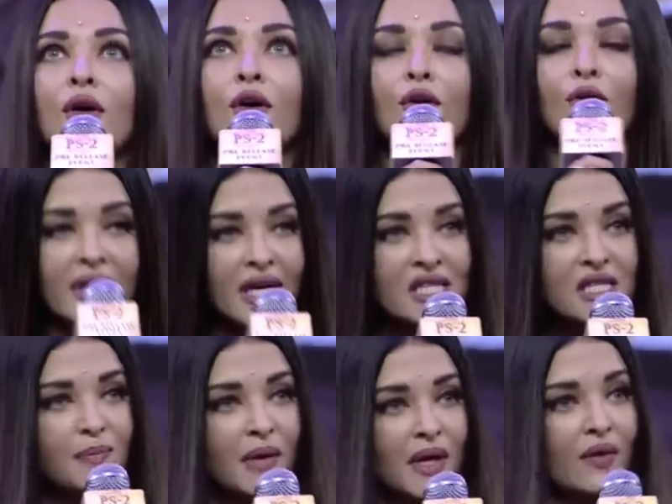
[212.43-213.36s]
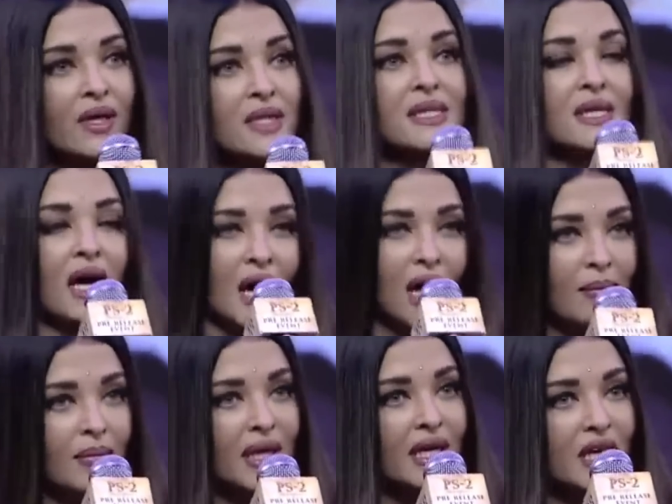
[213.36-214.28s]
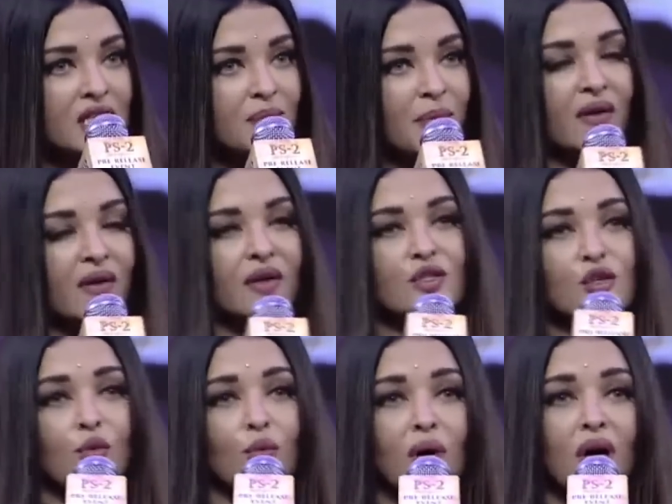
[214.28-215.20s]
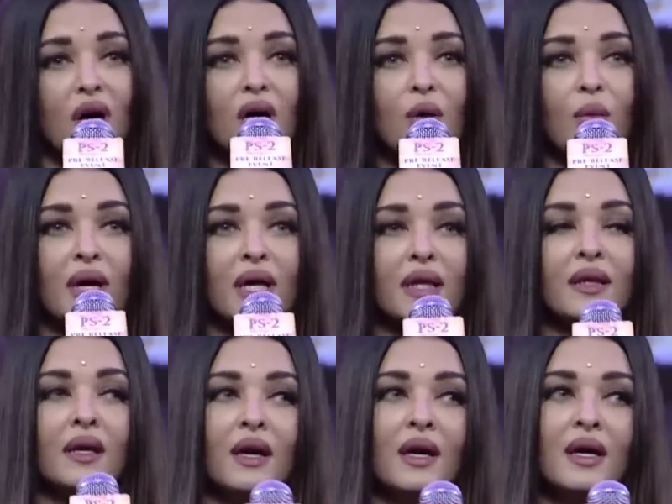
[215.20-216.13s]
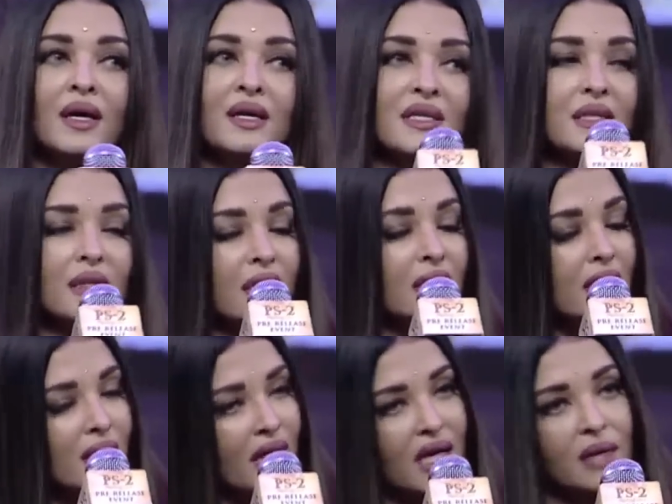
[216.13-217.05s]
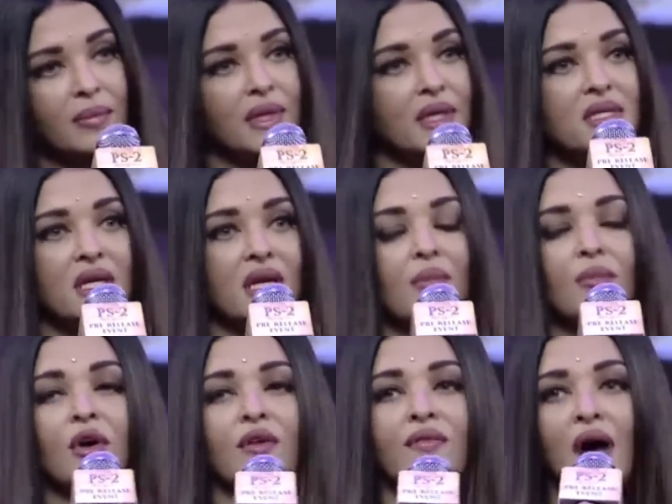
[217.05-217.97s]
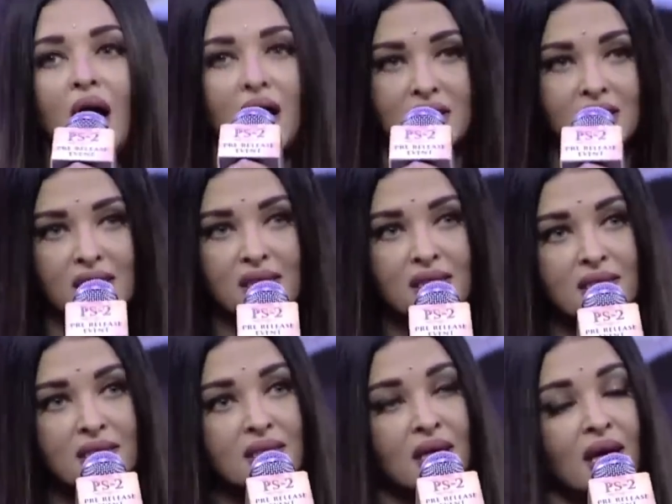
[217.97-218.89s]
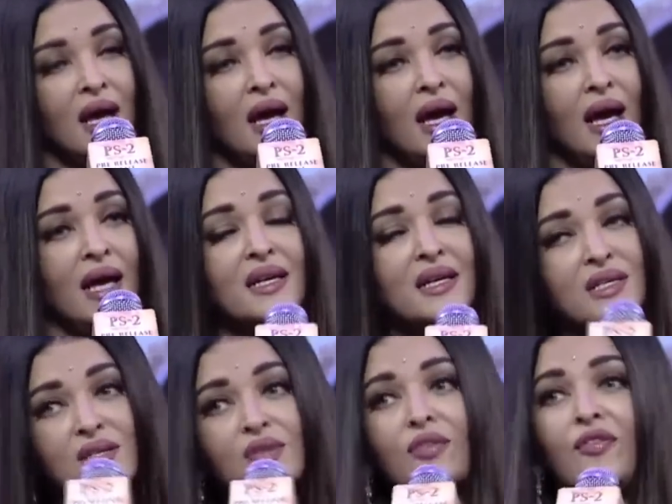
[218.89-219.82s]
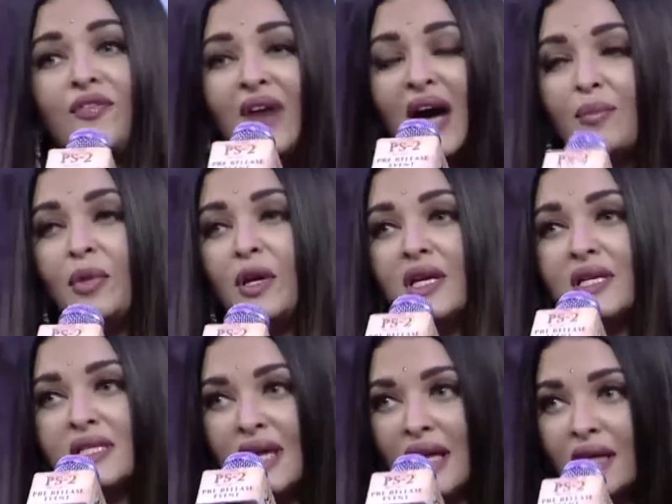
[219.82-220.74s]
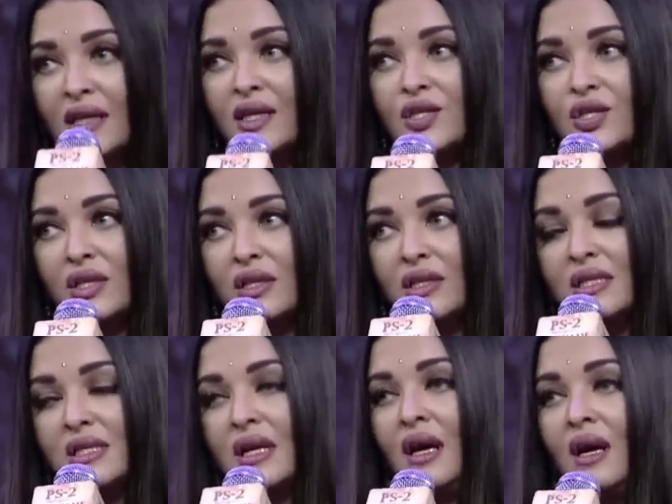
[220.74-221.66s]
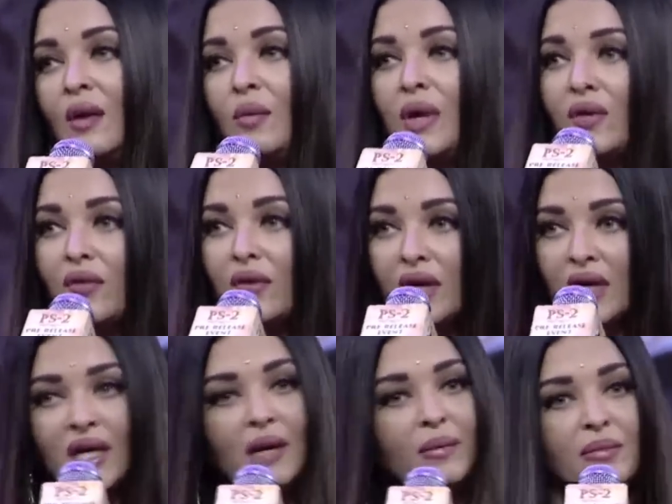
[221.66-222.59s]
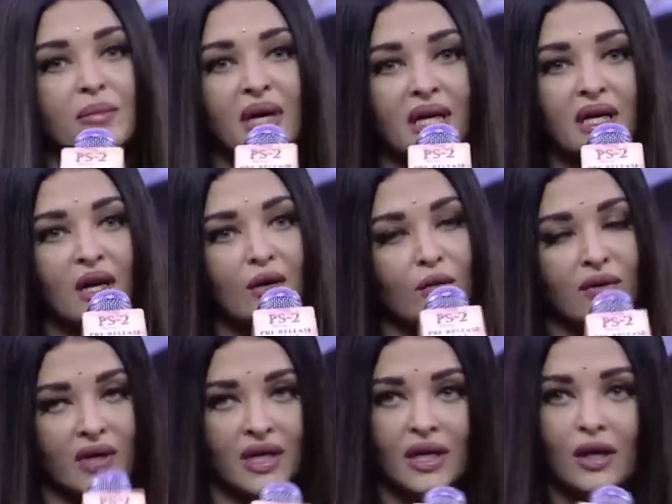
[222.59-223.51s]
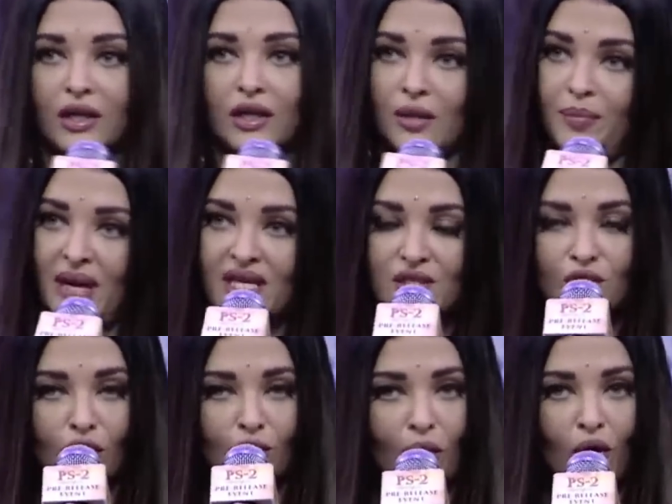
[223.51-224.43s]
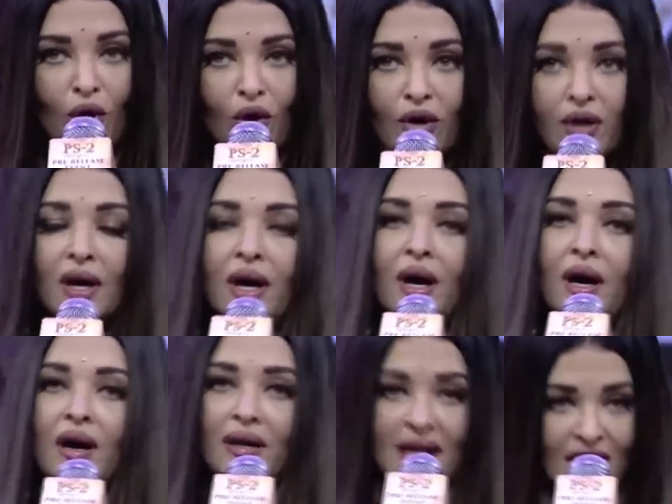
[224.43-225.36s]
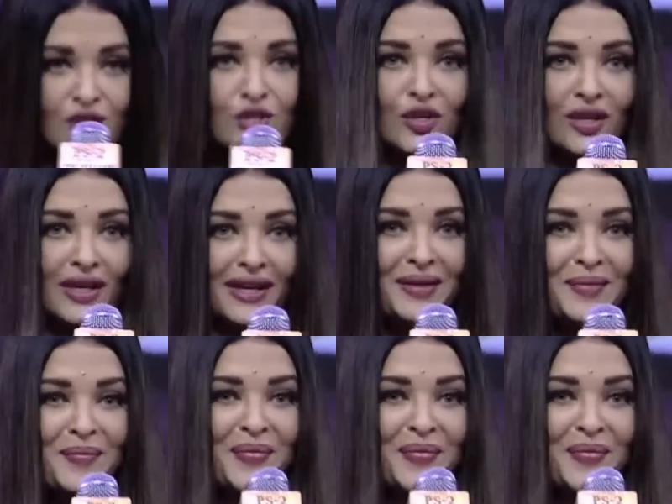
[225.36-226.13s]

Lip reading: growing experience, a humbling experience to work with such an incredible team of artists and such fabulous technicians. We really, I mean, Manigaru really got the best on board, naturally.